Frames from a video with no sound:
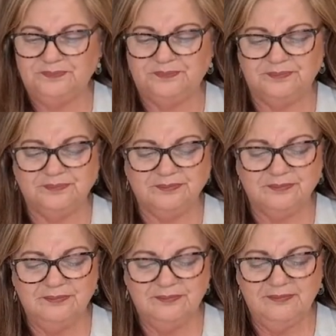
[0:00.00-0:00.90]

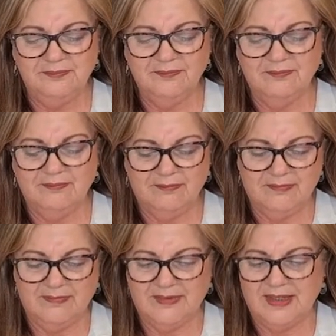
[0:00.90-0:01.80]

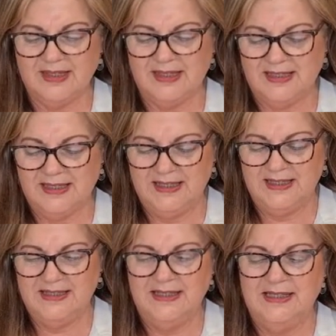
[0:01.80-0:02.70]

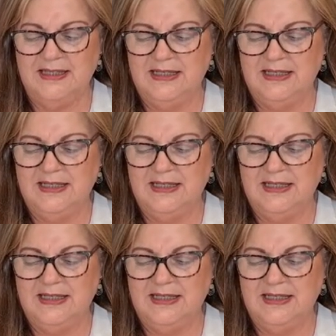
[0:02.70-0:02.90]
(no one is talking)